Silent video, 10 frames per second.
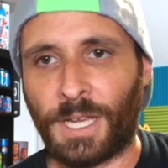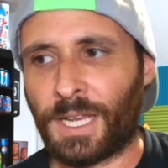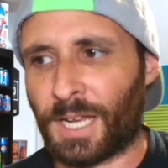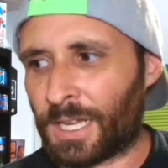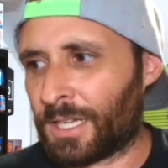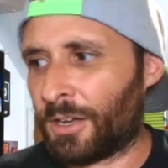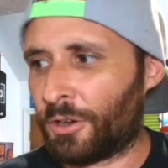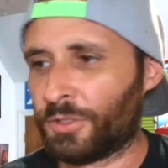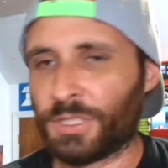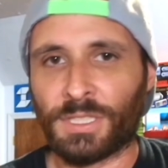Hey, I got
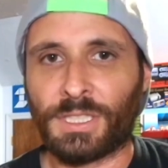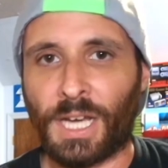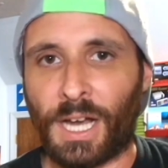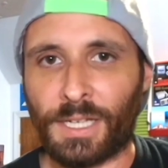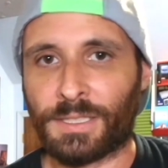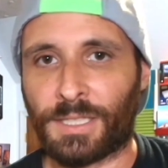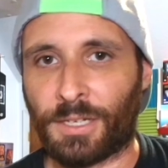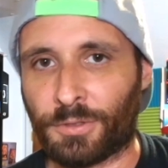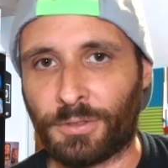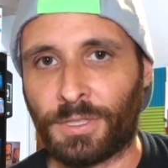all these guys
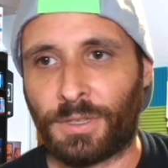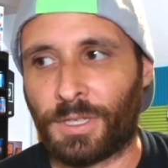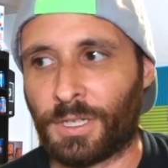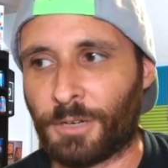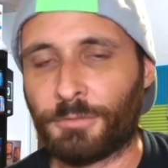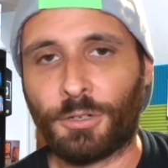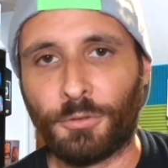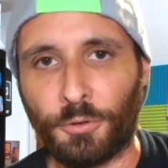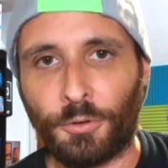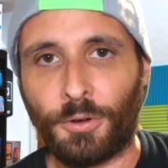that really think I'm
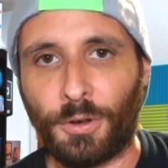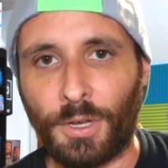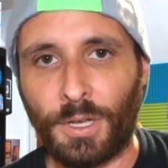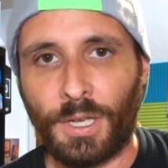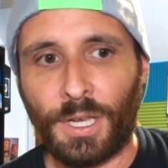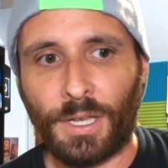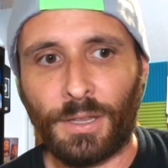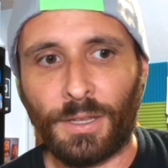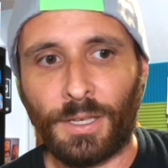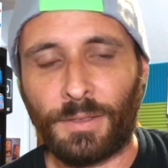cool,
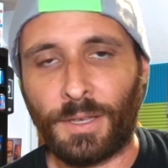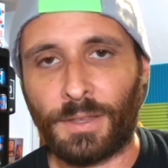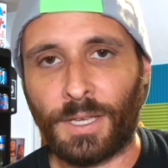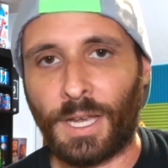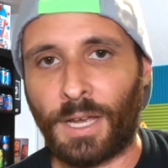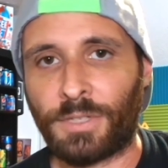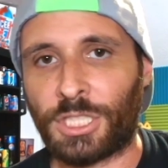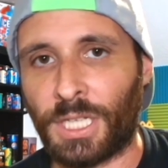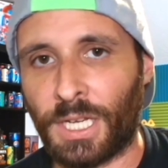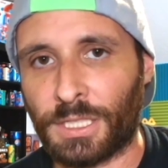and they think they have a
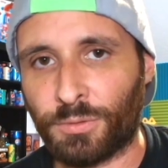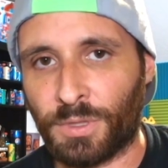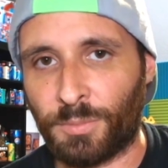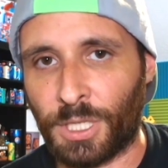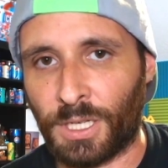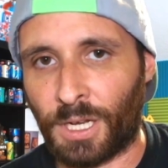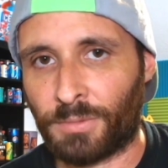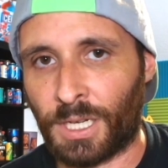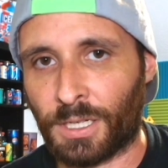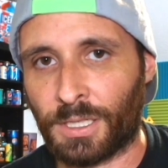chance with me, and I'm
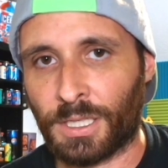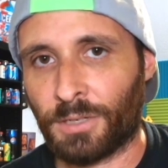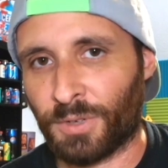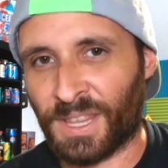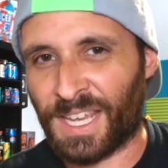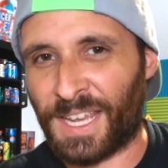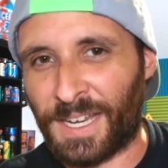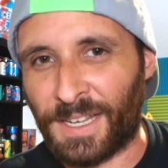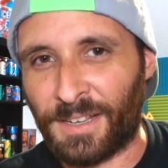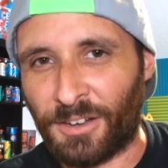not gonna get with
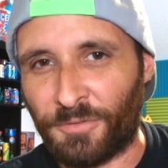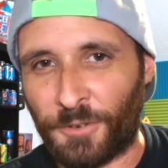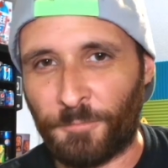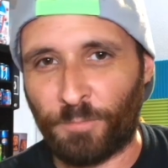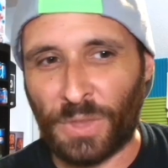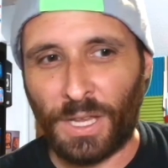any of them.